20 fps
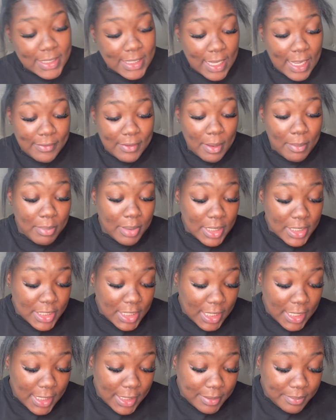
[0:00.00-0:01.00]
I have a bunch
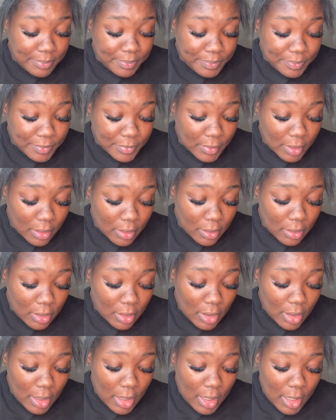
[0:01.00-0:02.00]
of hair,
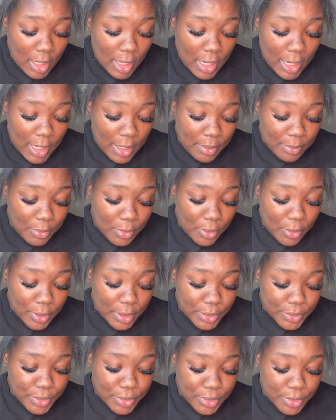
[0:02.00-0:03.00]
I am
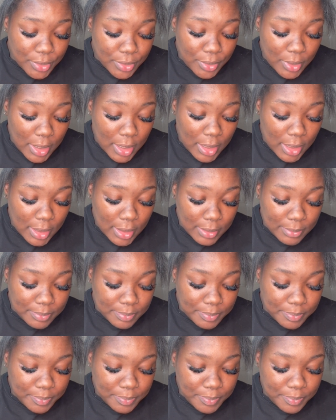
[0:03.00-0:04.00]
going
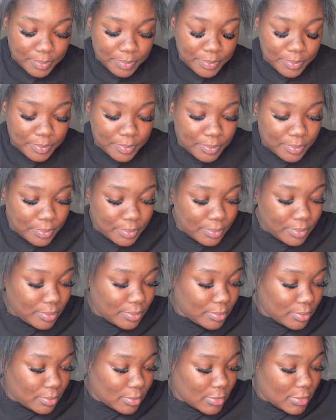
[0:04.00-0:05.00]
to
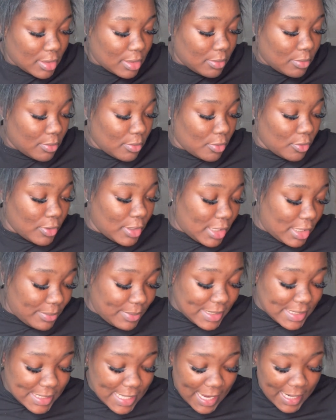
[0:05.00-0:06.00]
really
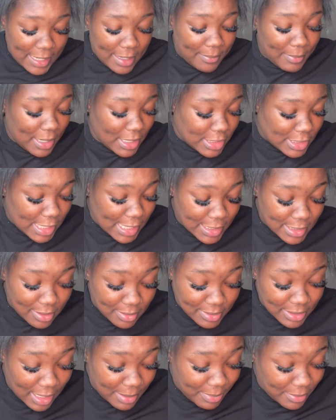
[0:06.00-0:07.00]
be stacking my tracks
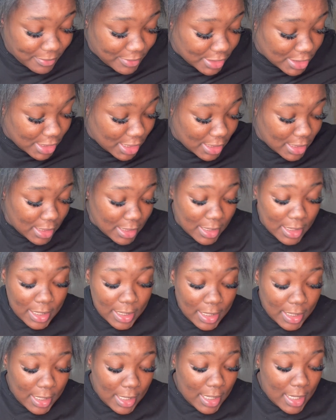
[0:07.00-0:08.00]
on top of each other.
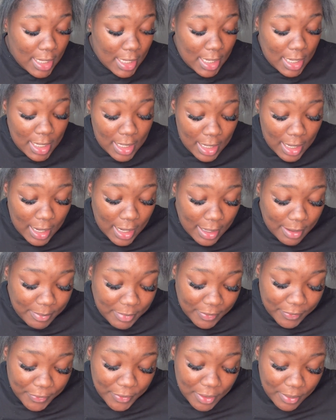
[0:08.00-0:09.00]

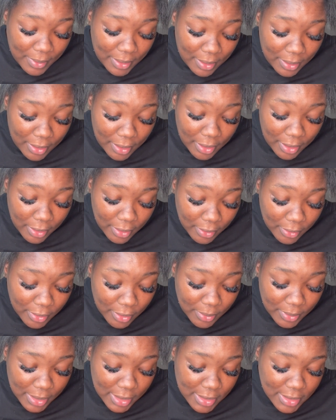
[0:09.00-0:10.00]
If you are
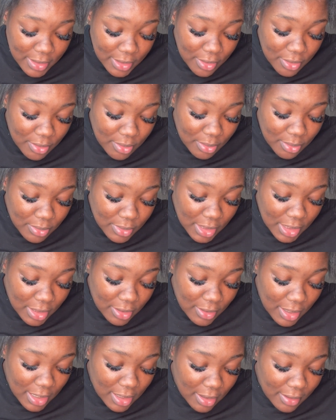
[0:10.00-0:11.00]
doing this and you don't think you
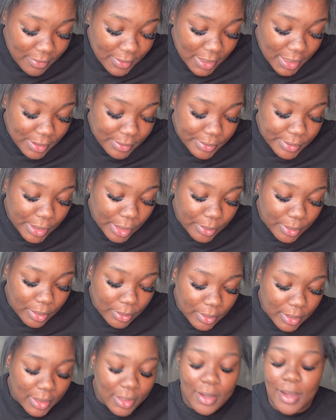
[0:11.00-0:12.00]
got enough hair, don't
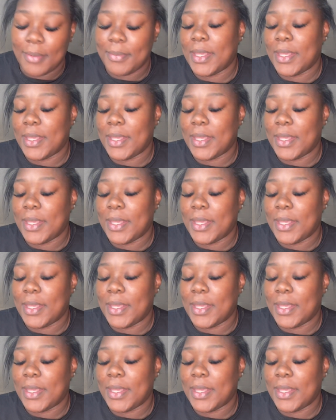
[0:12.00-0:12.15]
do it. No, I'm